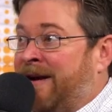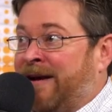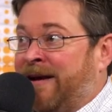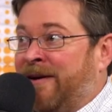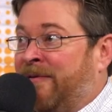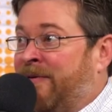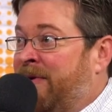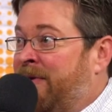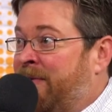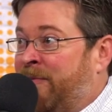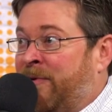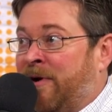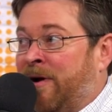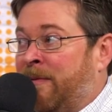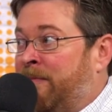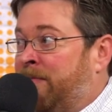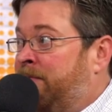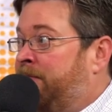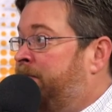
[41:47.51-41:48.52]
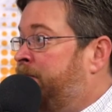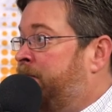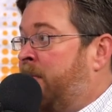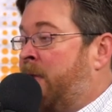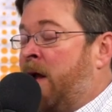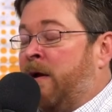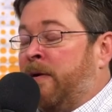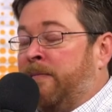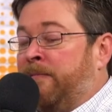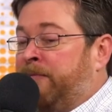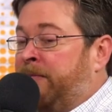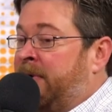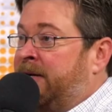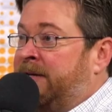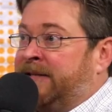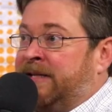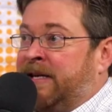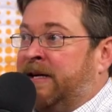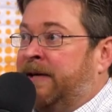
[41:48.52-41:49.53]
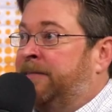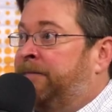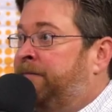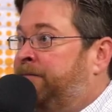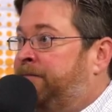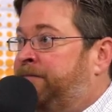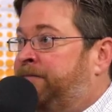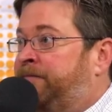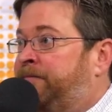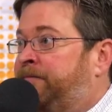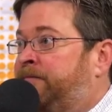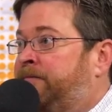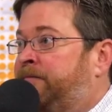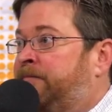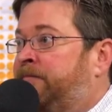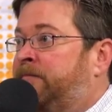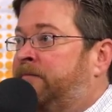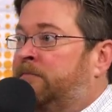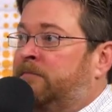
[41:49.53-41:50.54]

going to get rid of the problem. It ain't gonna work. It's not. It ain't gonna work.